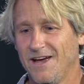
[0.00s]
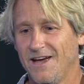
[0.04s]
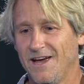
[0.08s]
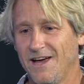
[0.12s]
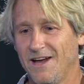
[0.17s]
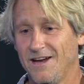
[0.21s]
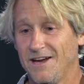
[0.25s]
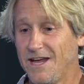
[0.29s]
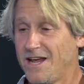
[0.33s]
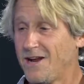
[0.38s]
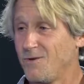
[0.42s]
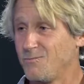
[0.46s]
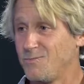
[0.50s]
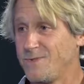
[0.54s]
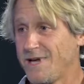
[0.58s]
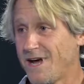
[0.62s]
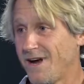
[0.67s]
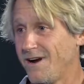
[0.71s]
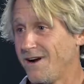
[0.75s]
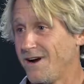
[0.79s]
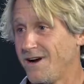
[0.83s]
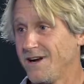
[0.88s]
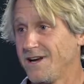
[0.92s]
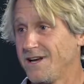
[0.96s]
and hit up
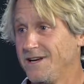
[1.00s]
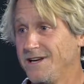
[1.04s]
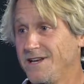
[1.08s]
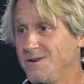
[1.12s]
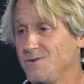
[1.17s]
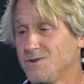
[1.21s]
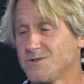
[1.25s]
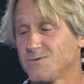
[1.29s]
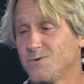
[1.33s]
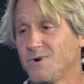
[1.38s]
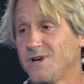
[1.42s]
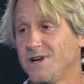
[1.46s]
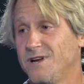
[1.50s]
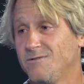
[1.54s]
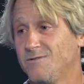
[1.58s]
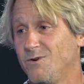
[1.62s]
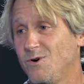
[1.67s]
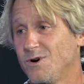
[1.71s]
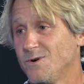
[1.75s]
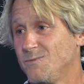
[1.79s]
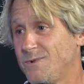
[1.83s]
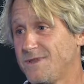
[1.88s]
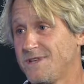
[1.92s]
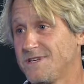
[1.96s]
Derek, and he was working at
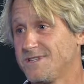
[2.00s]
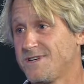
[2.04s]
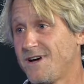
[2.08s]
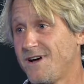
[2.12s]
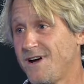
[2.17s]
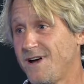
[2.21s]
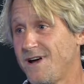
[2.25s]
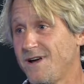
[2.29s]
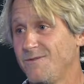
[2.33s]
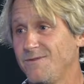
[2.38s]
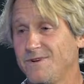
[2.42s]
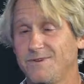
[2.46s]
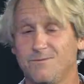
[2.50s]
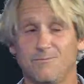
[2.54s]
Volcom at the time,